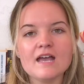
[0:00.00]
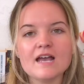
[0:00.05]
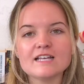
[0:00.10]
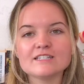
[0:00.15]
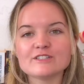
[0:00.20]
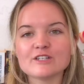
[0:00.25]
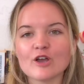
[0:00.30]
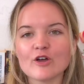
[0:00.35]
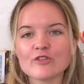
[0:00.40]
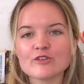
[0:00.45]
As
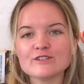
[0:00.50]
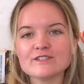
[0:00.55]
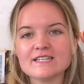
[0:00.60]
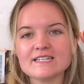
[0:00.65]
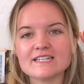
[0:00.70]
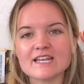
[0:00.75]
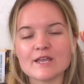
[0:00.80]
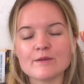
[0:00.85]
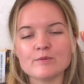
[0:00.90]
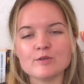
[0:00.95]
the author's
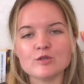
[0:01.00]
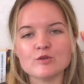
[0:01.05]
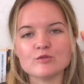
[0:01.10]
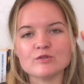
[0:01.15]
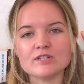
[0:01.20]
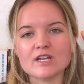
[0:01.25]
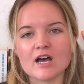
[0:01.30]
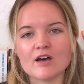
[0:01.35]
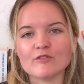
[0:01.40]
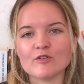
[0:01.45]
debut
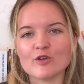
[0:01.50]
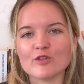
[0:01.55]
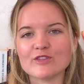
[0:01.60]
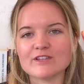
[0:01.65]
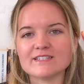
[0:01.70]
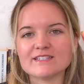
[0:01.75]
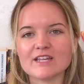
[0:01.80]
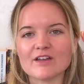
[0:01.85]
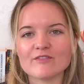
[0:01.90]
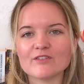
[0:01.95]
novel,
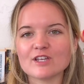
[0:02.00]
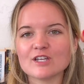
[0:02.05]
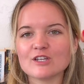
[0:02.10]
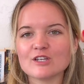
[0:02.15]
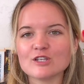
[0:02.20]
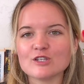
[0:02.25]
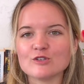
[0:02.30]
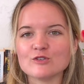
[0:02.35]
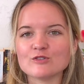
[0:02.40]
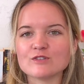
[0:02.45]
this definitely could
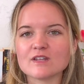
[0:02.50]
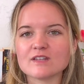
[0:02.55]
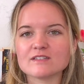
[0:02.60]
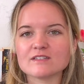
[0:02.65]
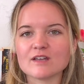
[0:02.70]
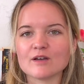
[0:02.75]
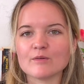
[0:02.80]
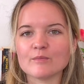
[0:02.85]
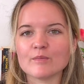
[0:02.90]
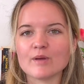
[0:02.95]
have used
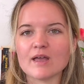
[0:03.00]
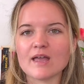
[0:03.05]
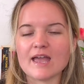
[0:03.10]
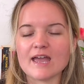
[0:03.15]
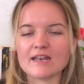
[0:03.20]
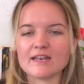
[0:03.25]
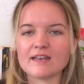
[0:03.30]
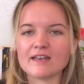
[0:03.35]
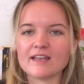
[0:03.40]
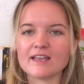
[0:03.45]
some
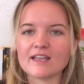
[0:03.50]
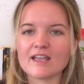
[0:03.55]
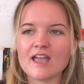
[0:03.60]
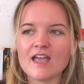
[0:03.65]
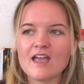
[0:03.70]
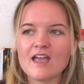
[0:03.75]
editing.